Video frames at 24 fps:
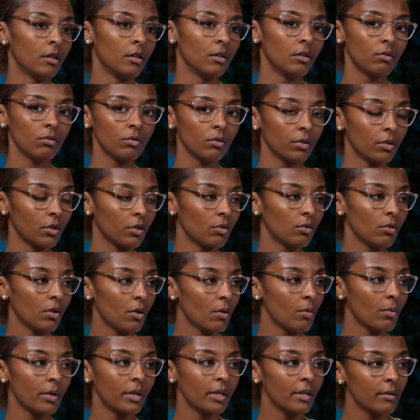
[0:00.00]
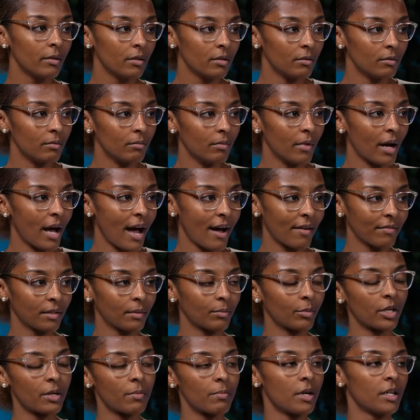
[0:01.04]
You don't want to have to
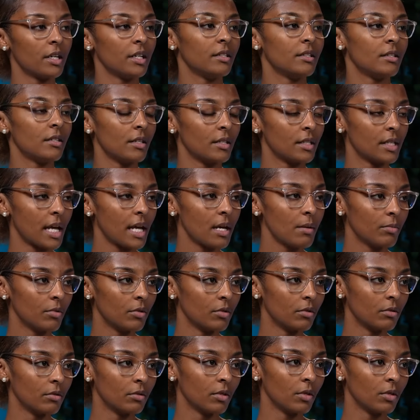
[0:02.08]
bring money to the table.